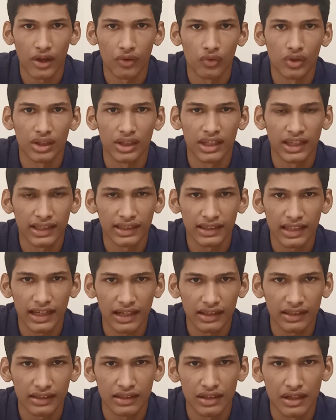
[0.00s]
I will link
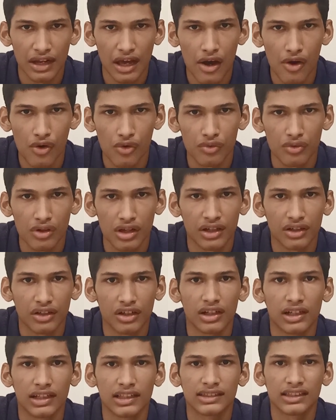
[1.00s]
that down in
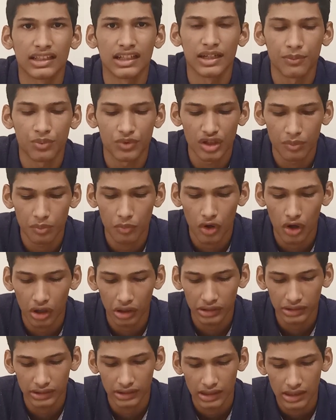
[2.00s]
the description
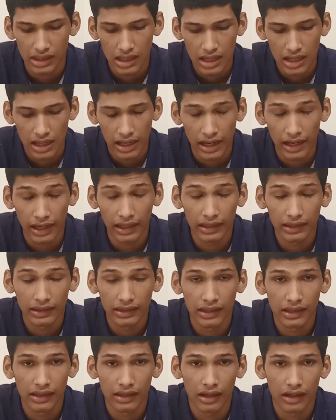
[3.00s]
box,
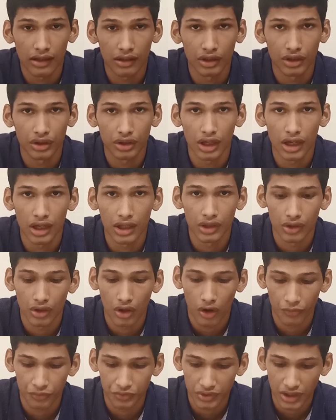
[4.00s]
and there are a ton
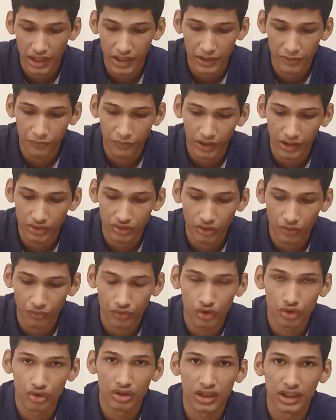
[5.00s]
of side effects
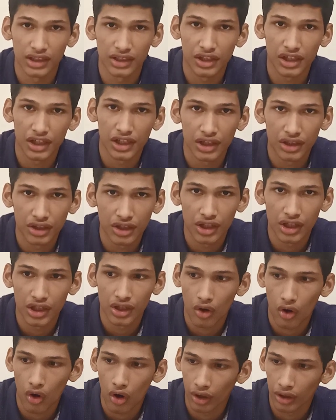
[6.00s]
of using tea
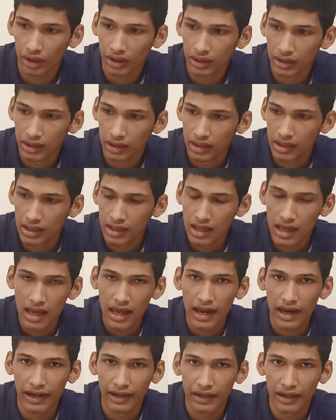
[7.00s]
tree oil,
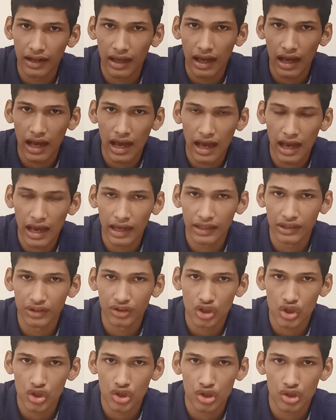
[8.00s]
and
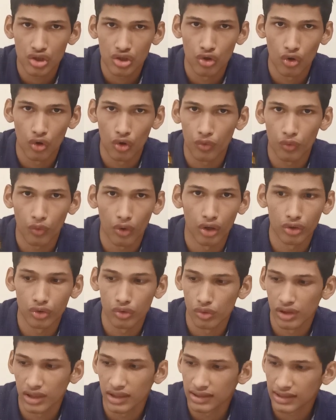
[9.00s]
I just don't want
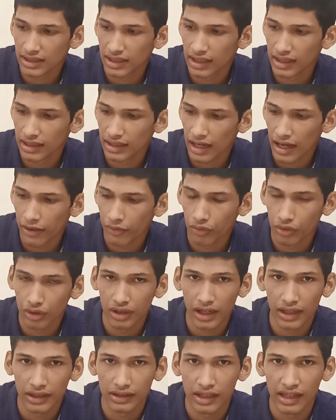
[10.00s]
to risk it. I
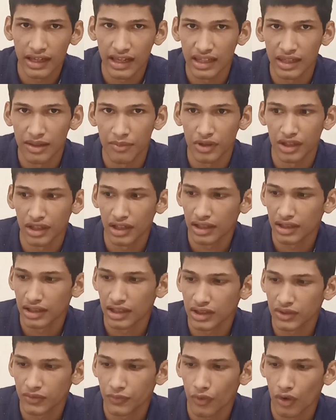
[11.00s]
would rather eliminate
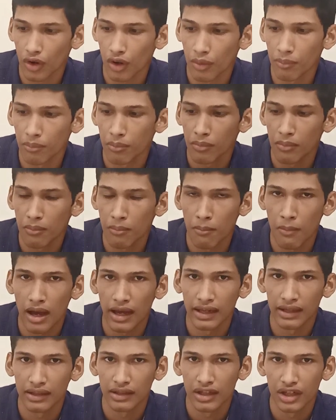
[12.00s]
this from
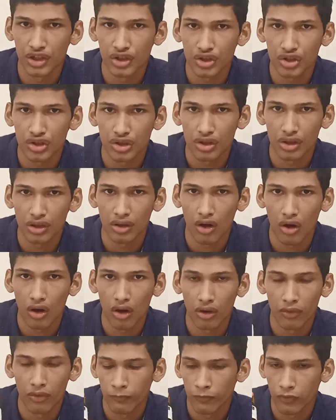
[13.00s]
my list,
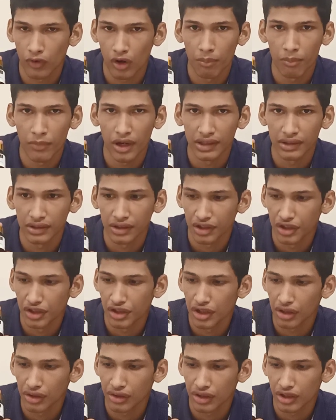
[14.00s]
from my
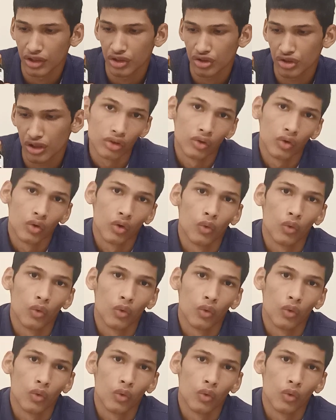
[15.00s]
ingredient list.